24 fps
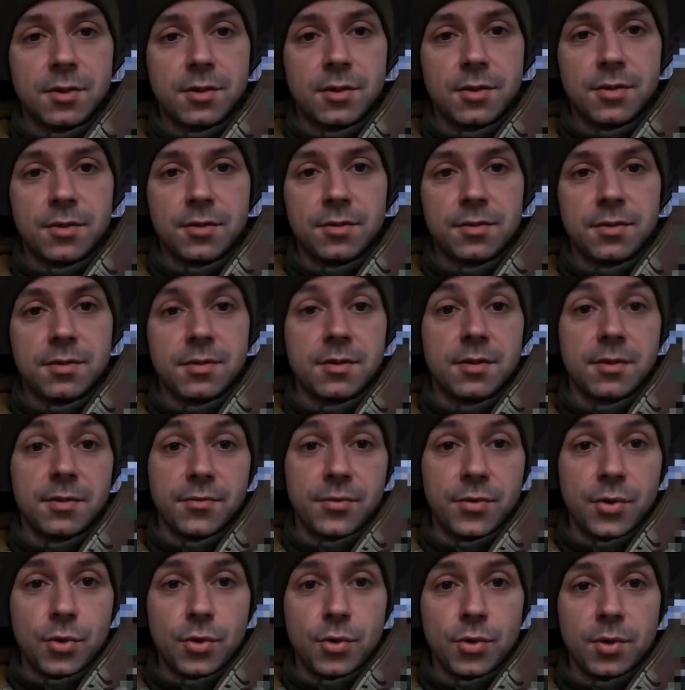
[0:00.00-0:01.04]
on the
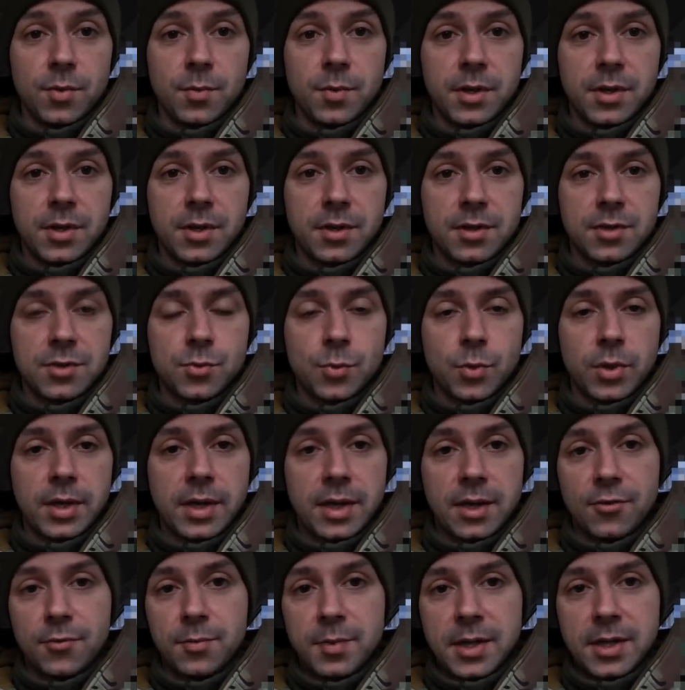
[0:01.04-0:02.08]
fuel because we
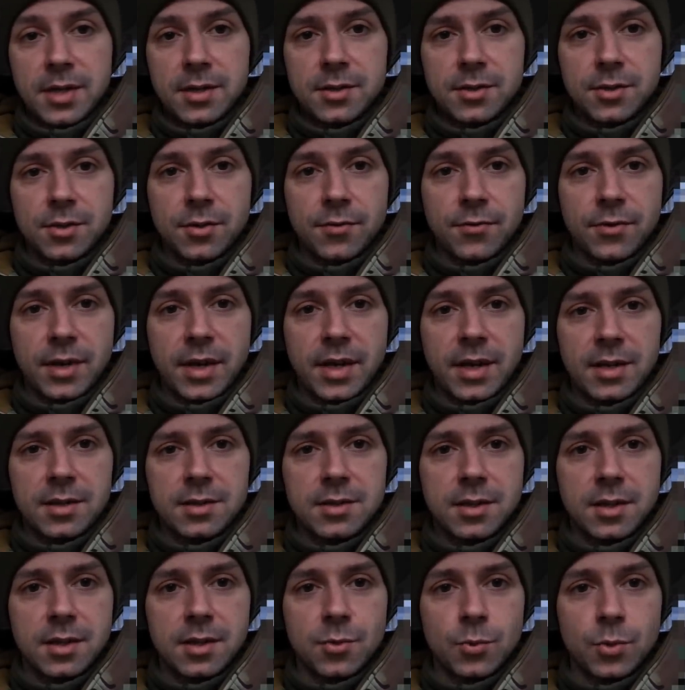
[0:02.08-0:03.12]
have plenty of that
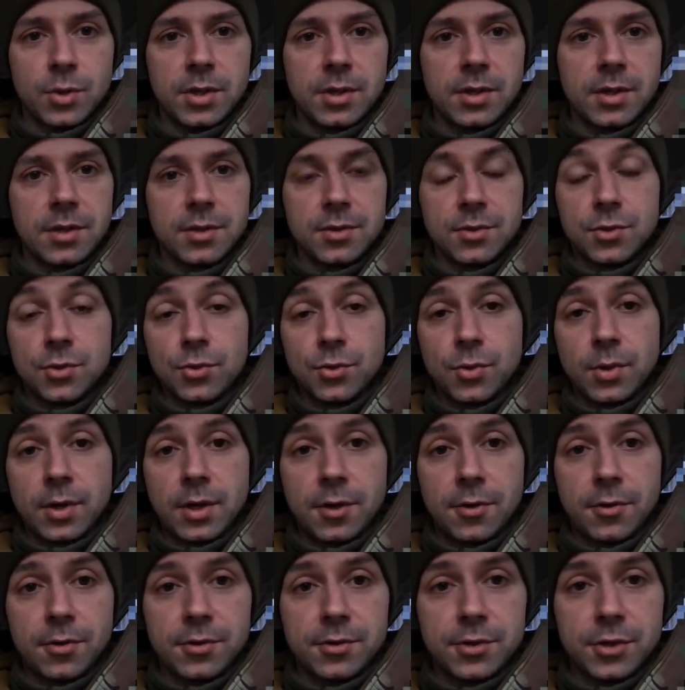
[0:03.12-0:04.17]
and we can do
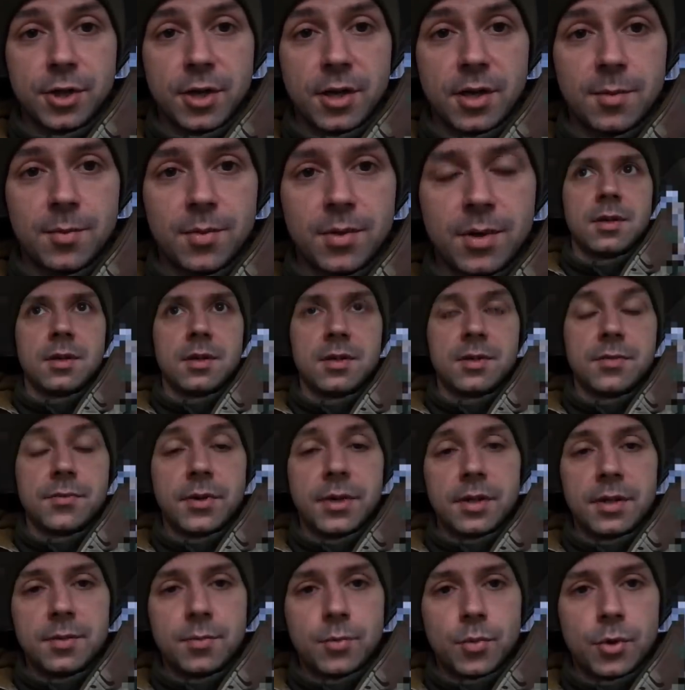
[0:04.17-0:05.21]
our job. It's
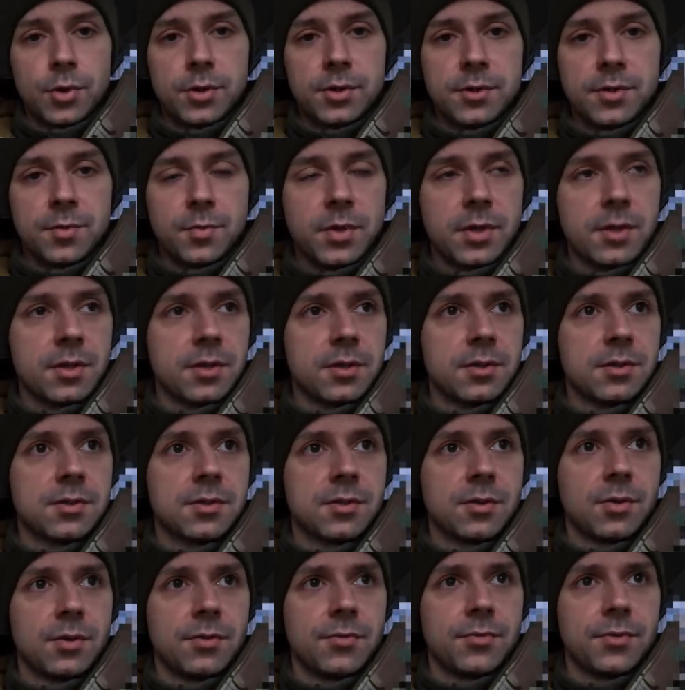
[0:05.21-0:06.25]
very important because
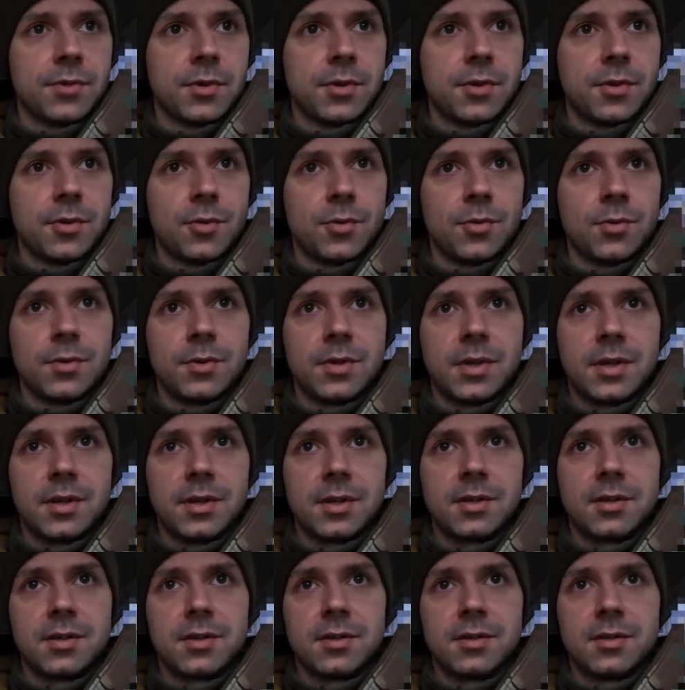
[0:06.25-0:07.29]
of, you know,
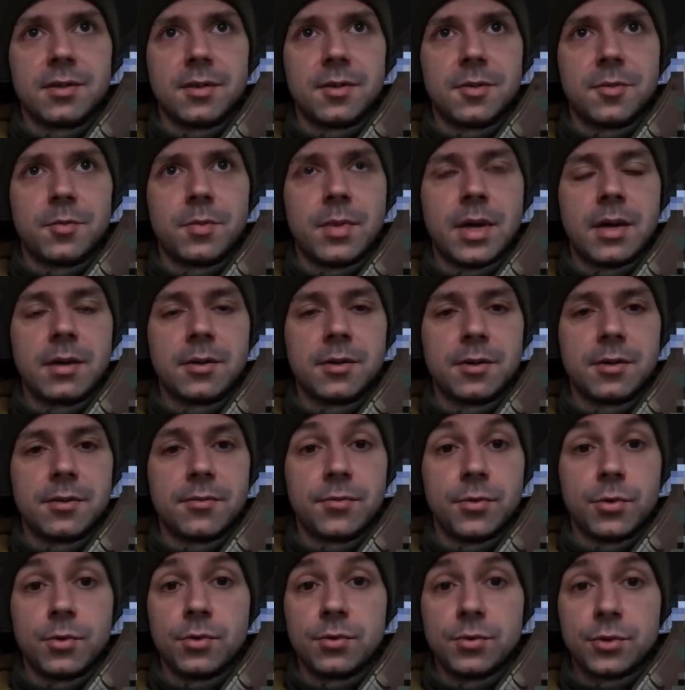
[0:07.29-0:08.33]
like minor
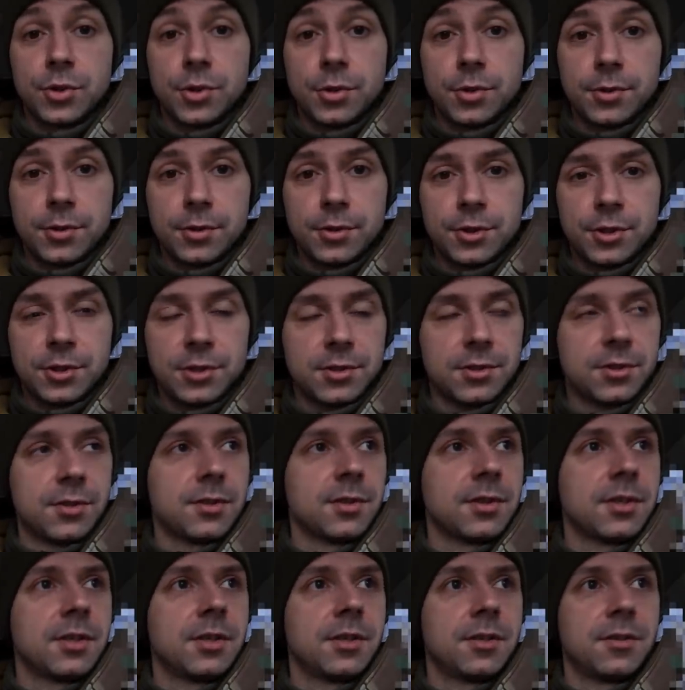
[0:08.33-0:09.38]
fuel
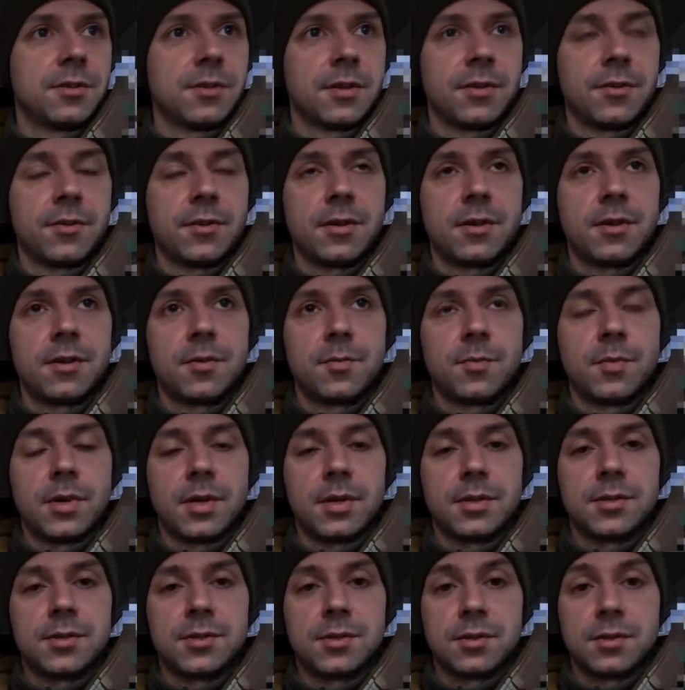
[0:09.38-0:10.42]
shortages here and there,
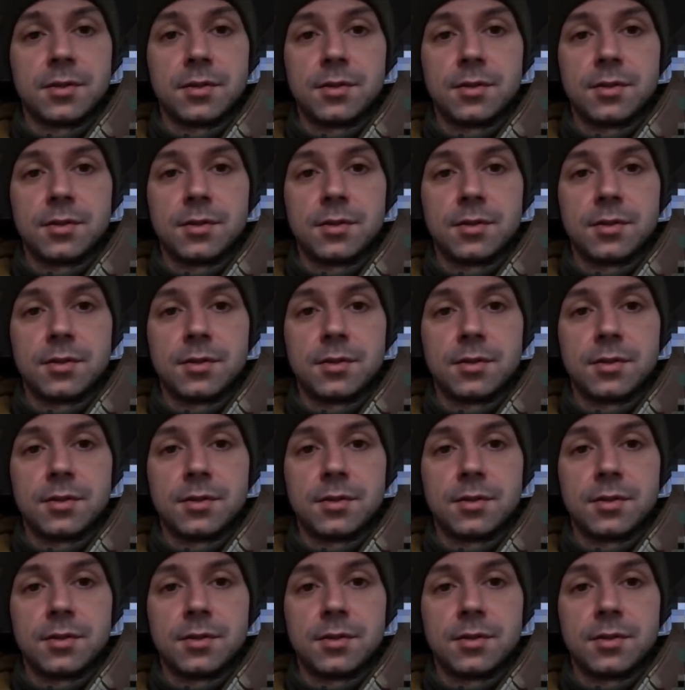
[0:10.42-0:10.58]
but